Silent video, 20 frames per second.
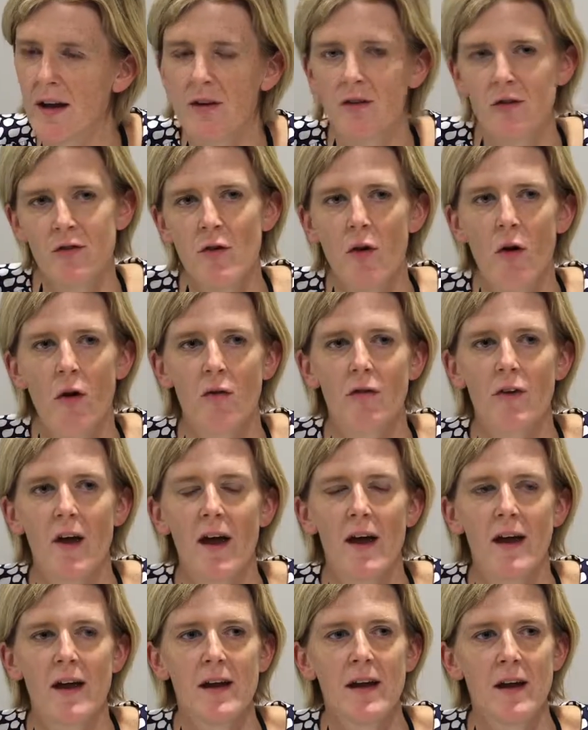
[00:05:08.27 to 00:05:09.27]
It's not
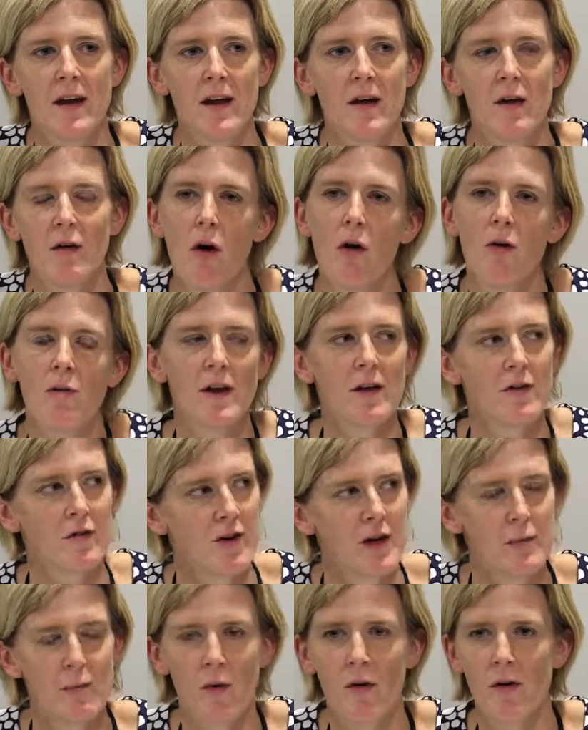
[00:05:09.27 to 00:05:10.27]
only
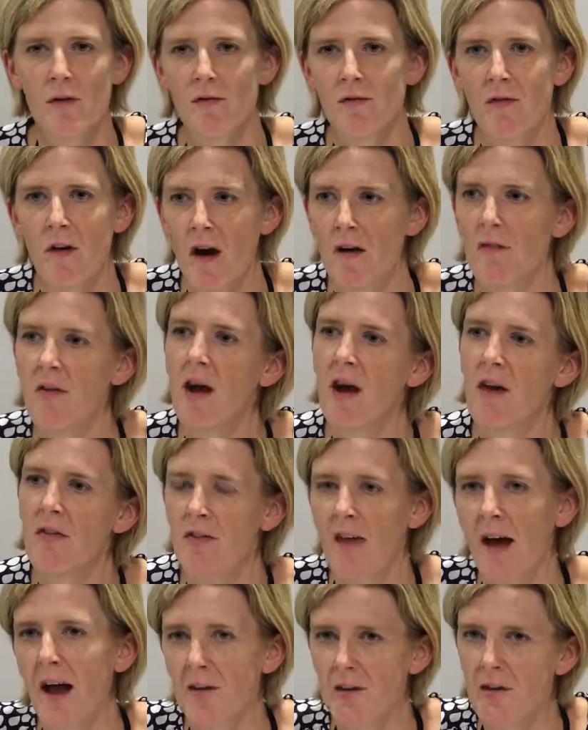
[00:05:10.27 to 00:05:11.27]
3.5.
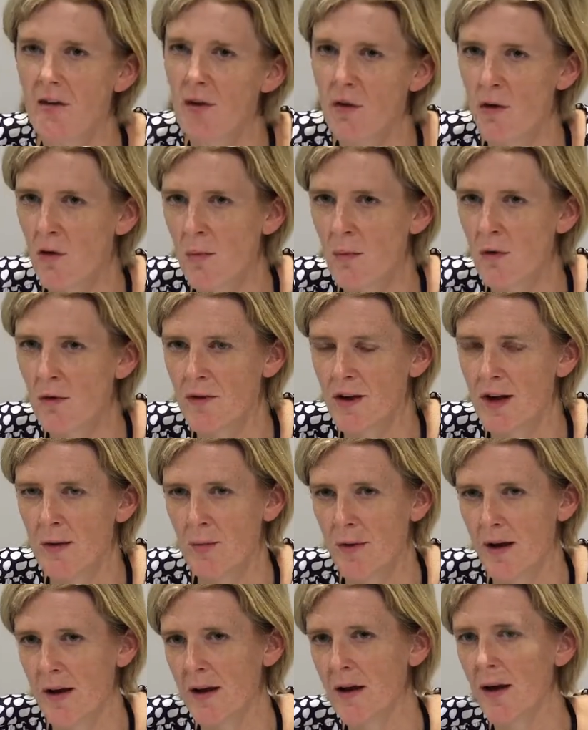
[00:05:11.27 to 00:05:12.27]
That's the normal
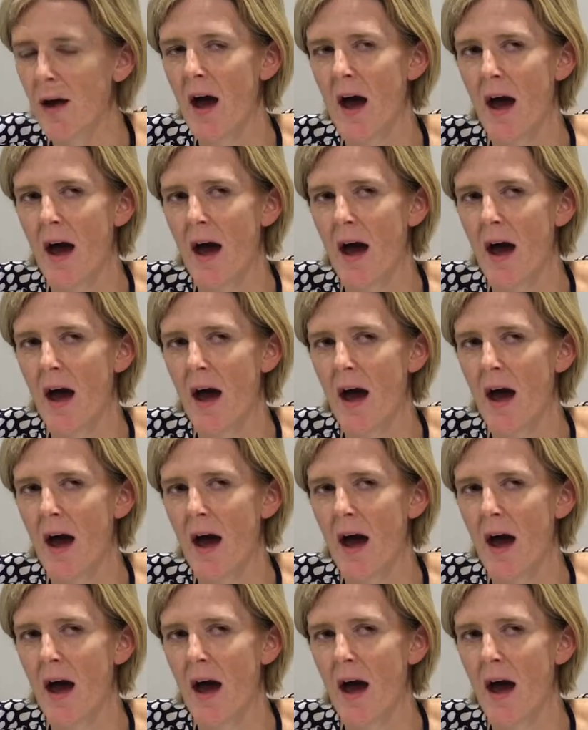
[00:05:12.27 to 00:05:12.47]
TB.